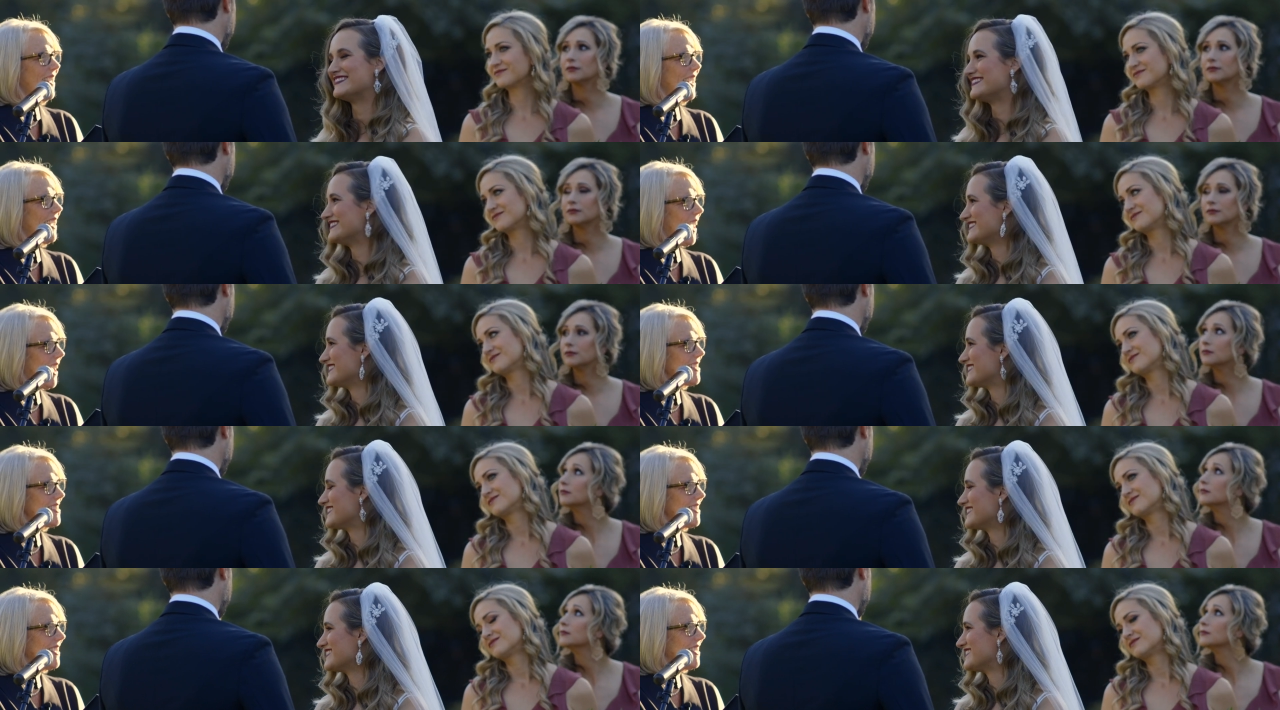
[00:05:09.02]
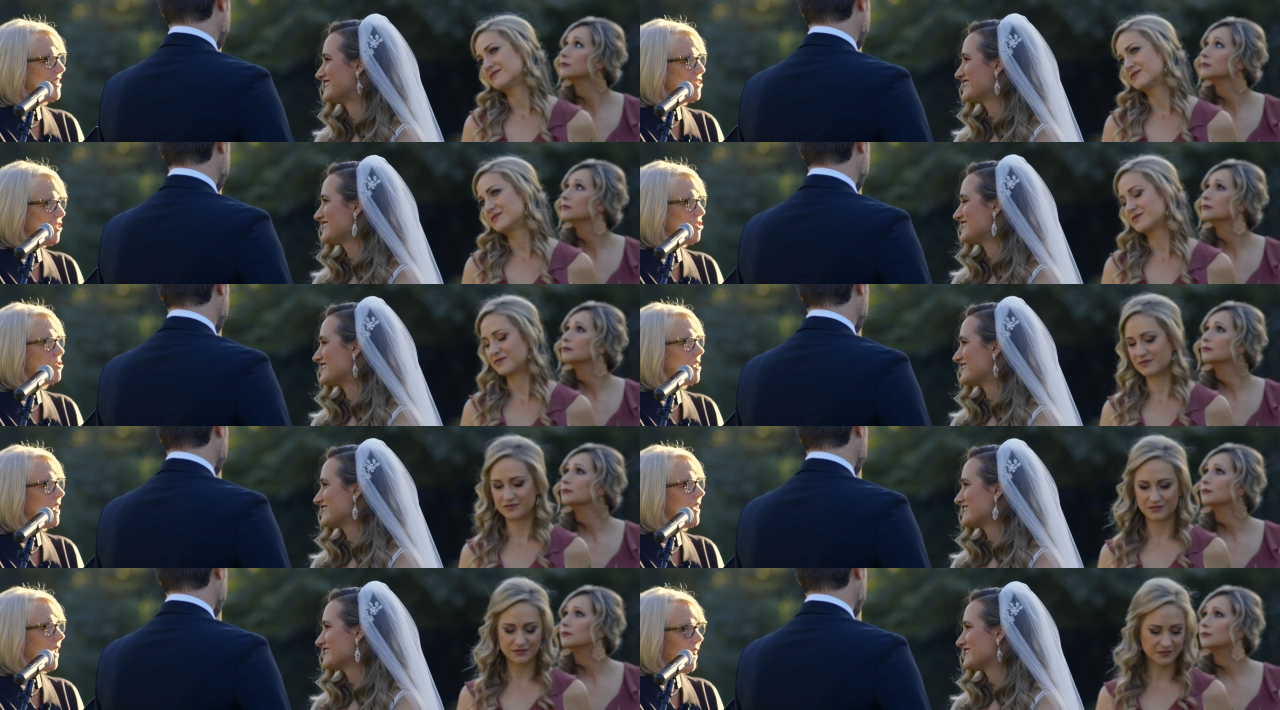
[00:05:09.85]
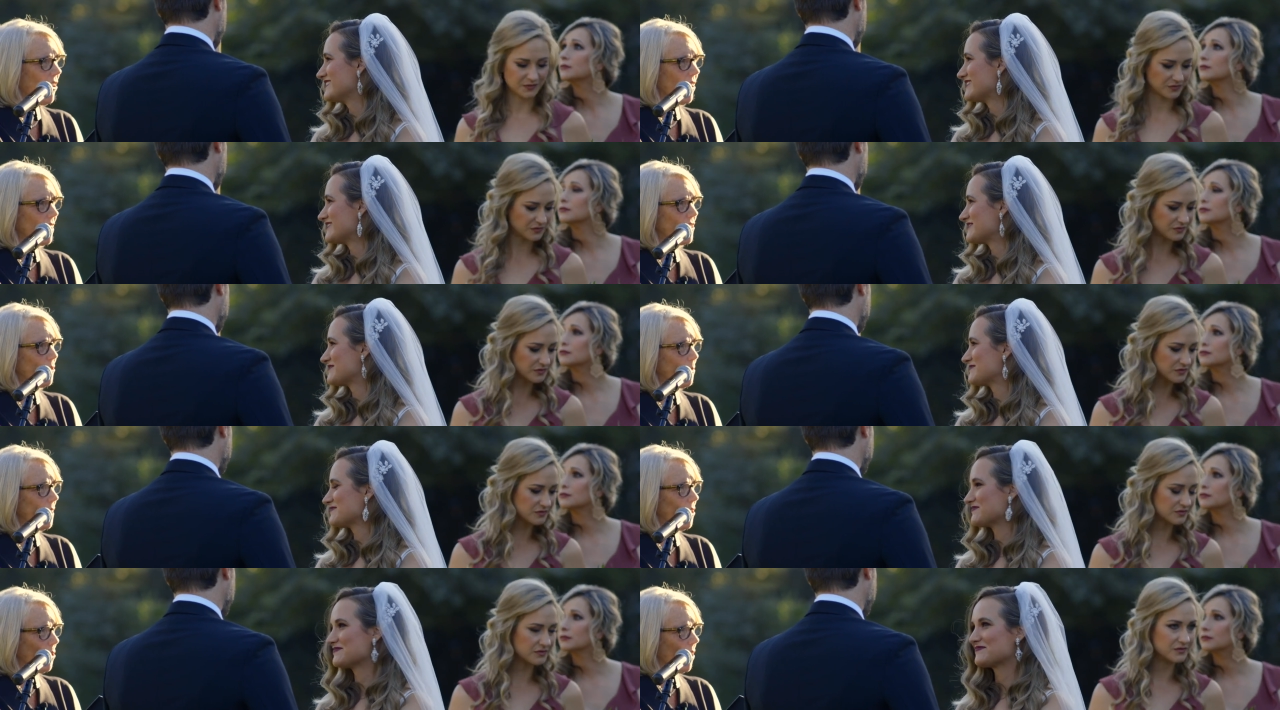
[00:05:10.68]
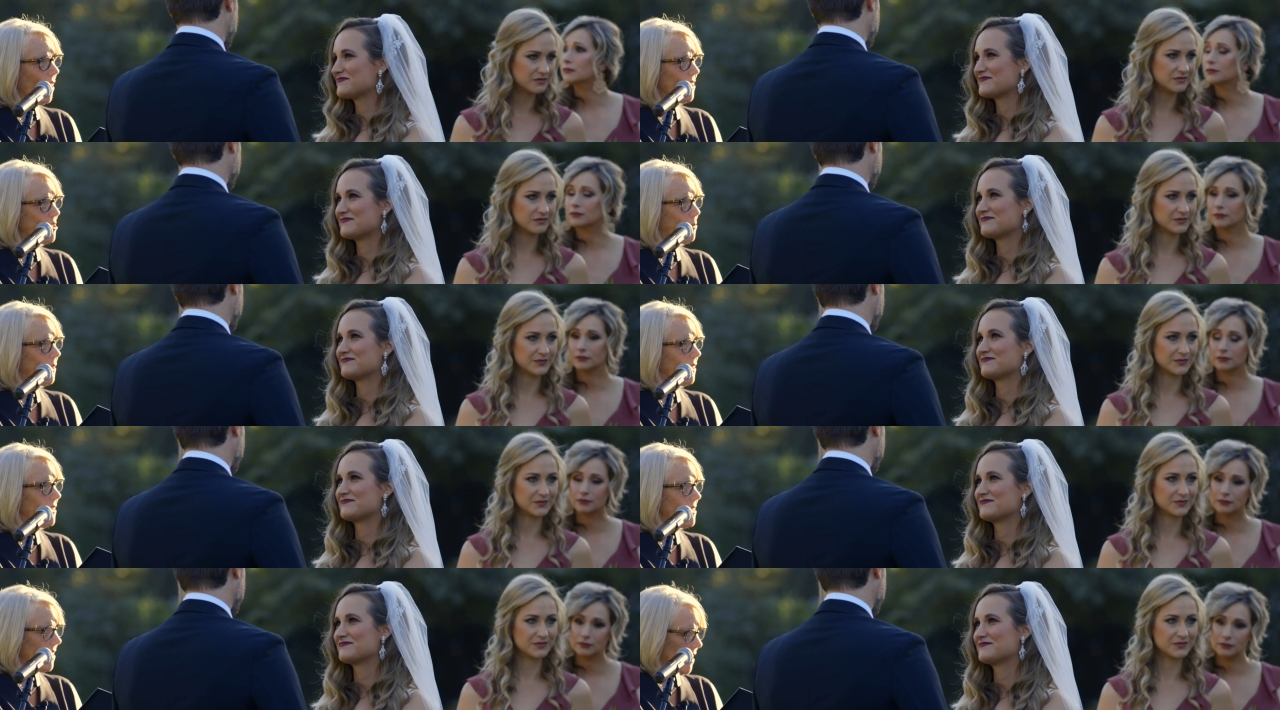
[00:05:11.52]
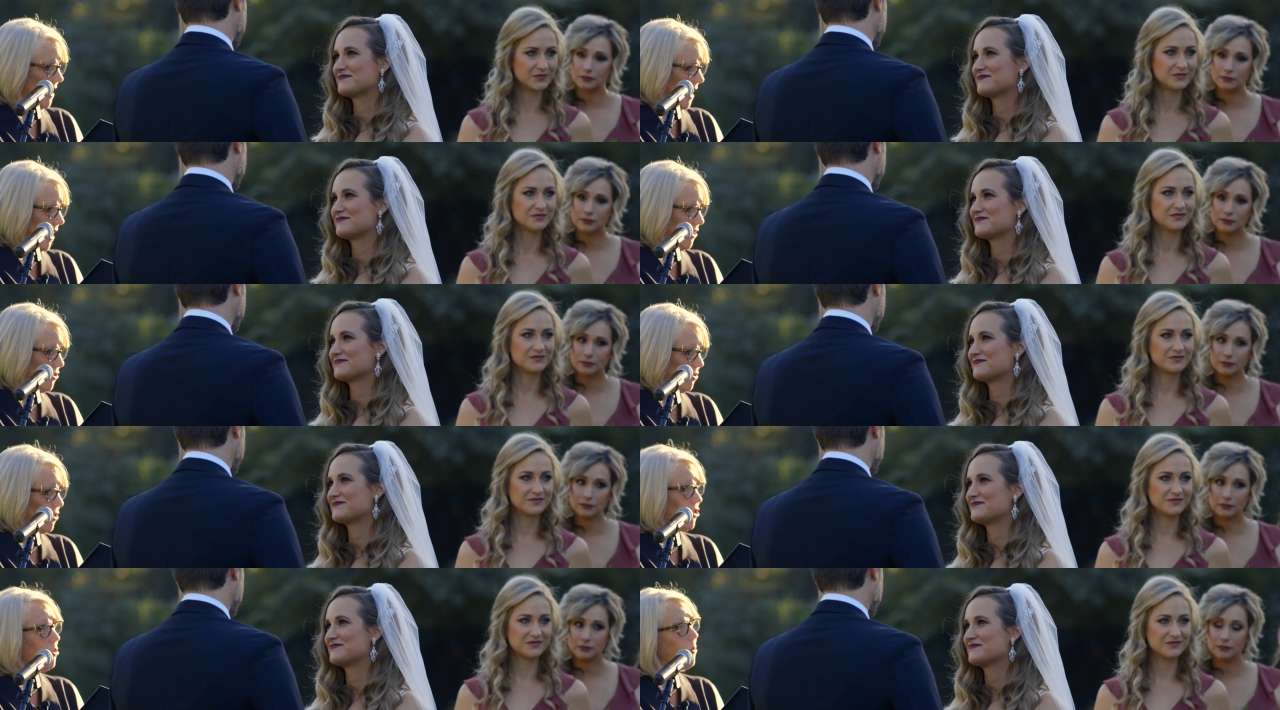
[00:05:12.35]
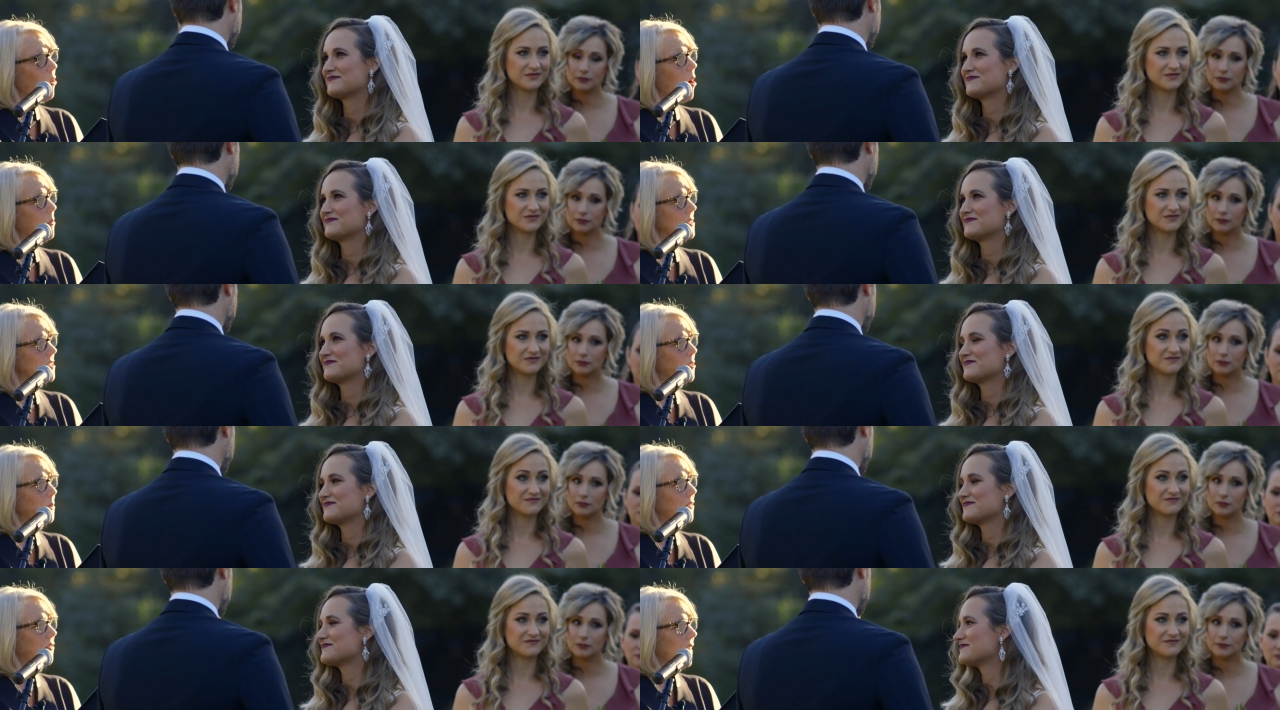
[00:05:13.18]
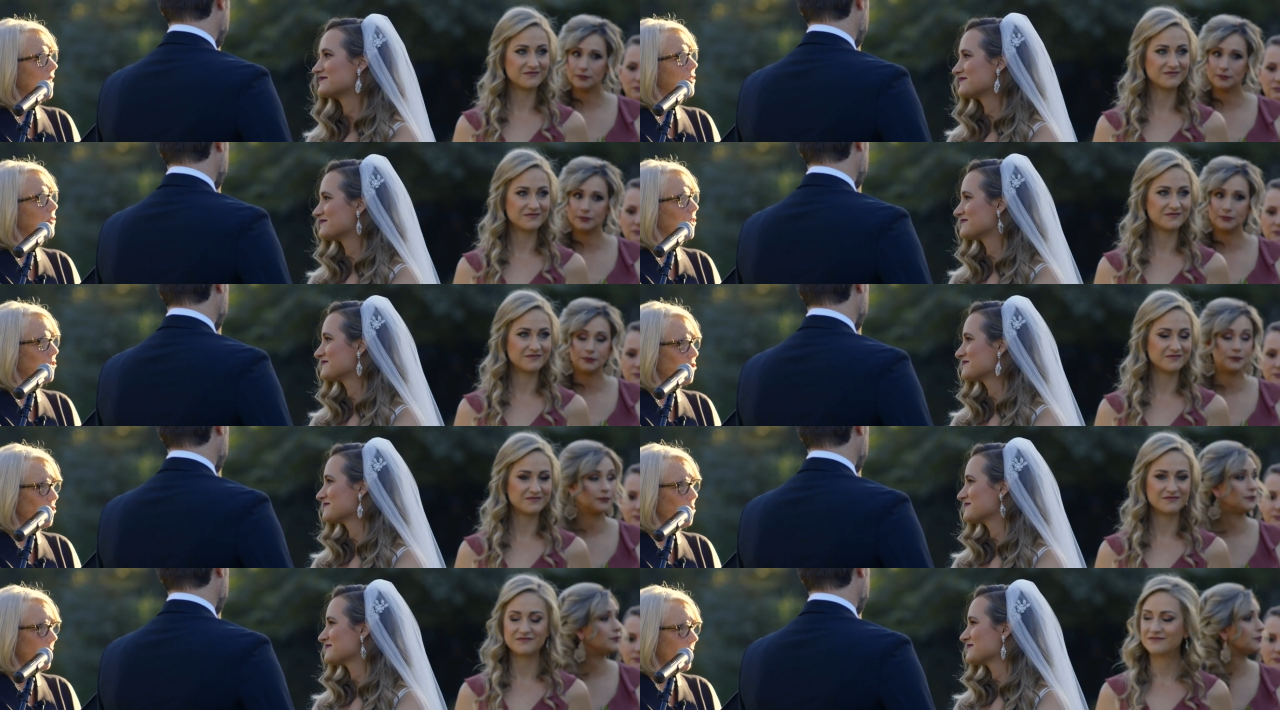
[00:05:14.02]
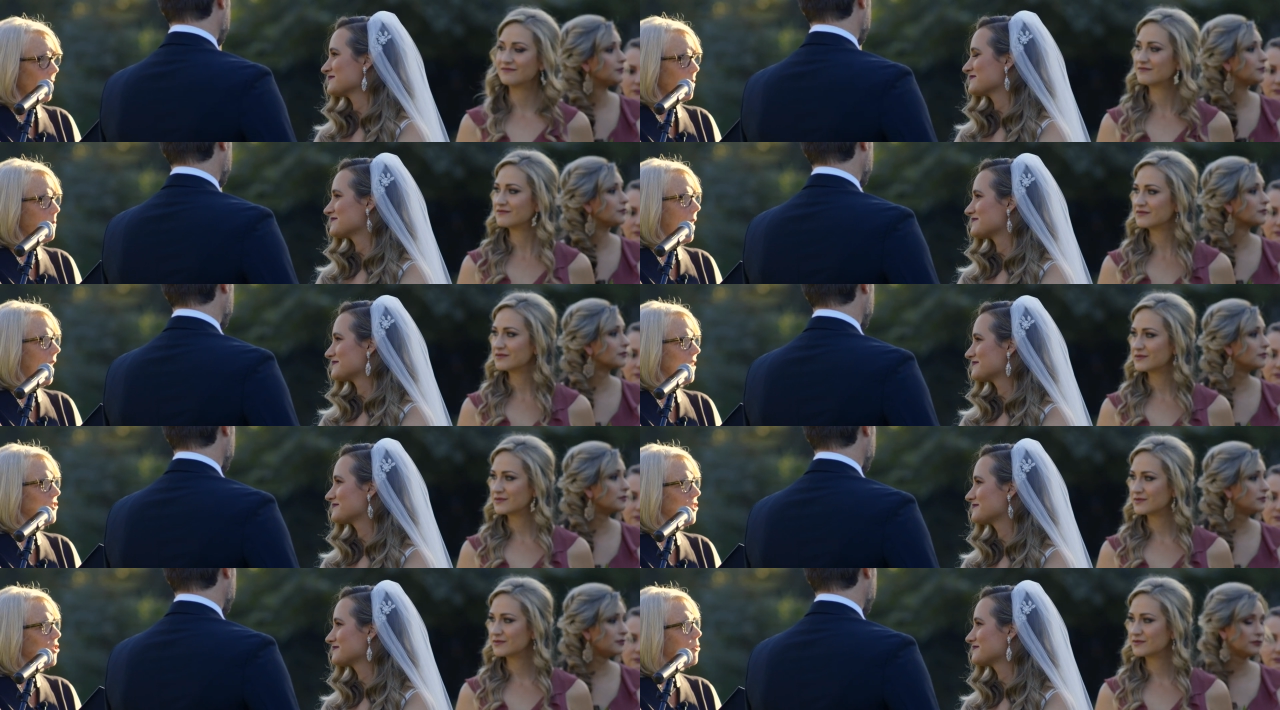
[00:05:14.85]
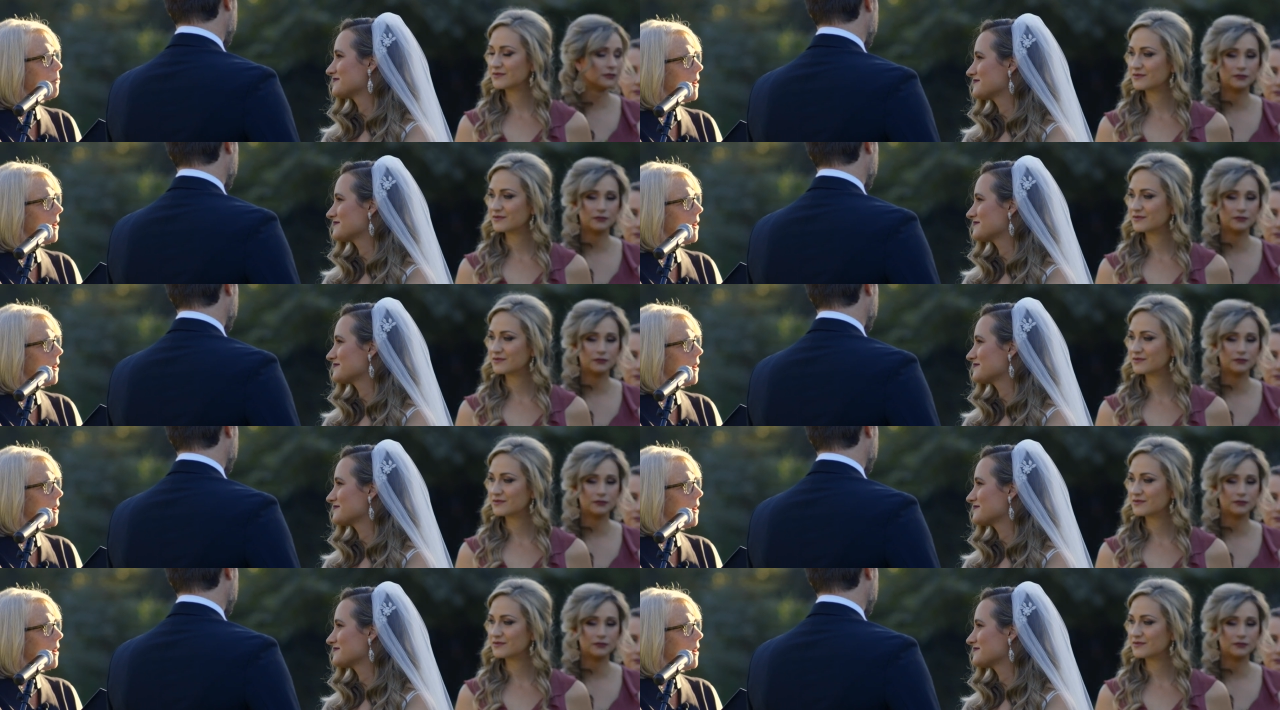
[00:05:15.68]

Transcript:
Speaker 1: And Cassie, do you take Eric to be your husband? And do you promise to be faithful to him and to your